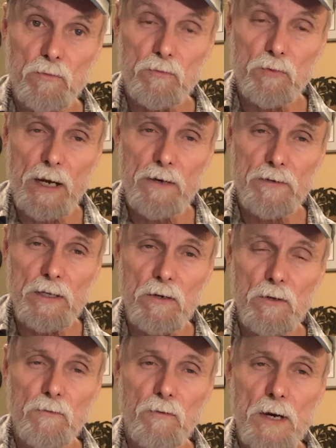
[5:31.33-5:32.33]
try to get a
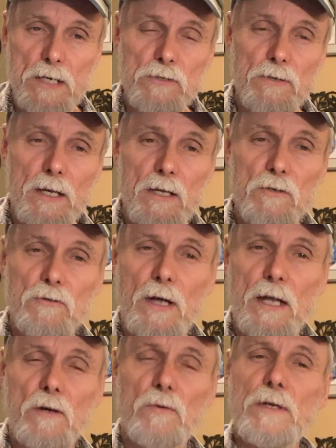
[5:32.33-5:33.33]
little phrase in your head and
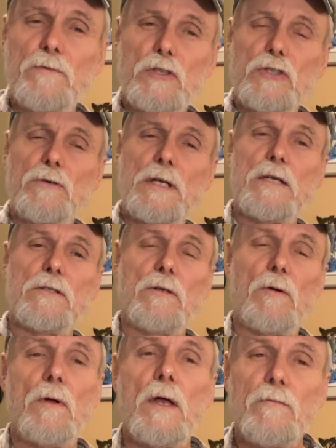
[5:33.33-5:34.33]
try it on different strings. You
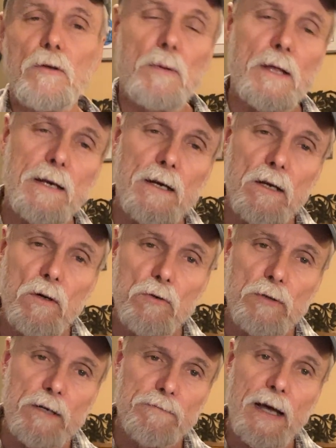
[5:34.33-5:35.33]
know, if you're playing it low,
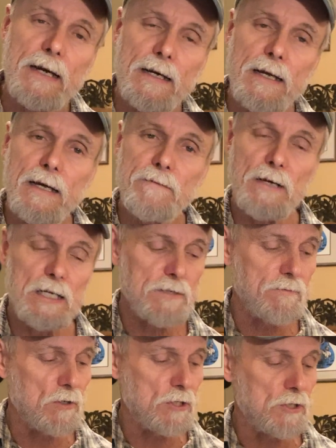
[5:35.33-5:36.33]
try to find it high and vice
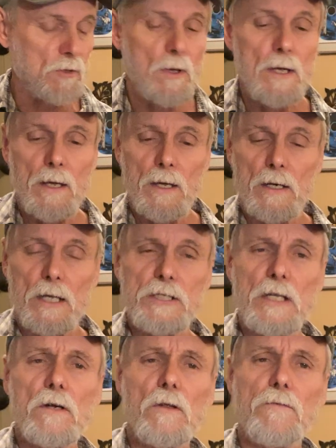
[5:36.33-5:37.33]
versa. So let's
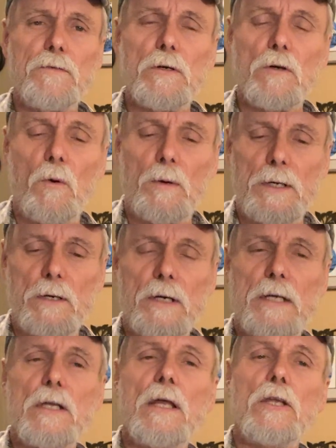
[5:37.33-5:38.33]
get a little feel going here.
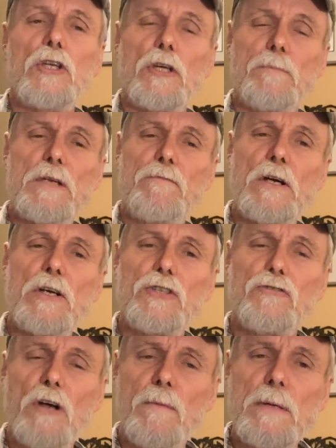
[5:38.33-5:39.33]
And you can be very
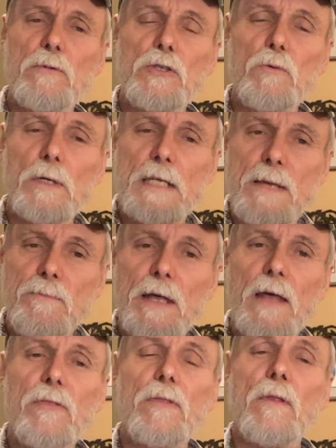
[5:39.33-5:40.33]
strummy, but you want to keep
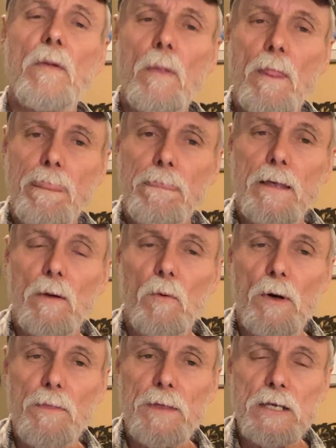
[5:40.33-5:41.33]
that.
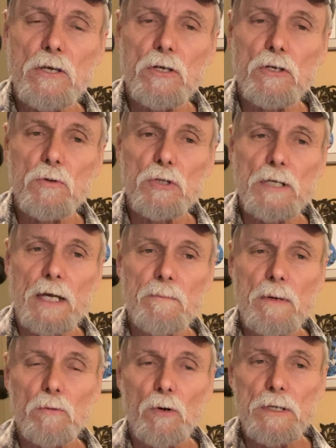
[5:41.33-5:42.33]
One thing you can do is kind of
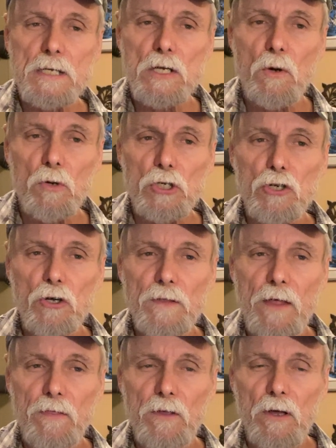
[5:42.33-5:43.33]
remember on a D chord, just hook
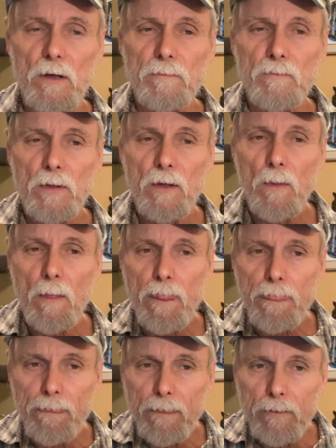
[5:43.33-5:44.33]
that thumb
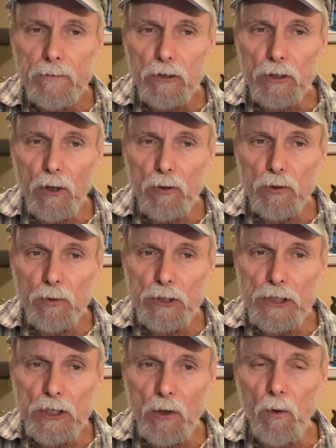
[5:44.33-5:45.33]
to go to a
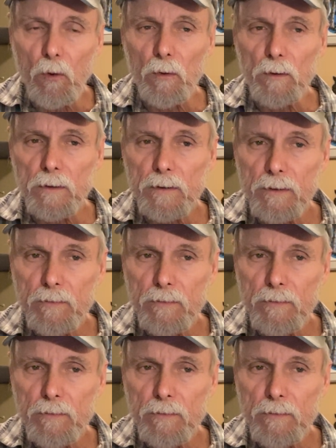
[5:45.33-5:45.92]
G chord.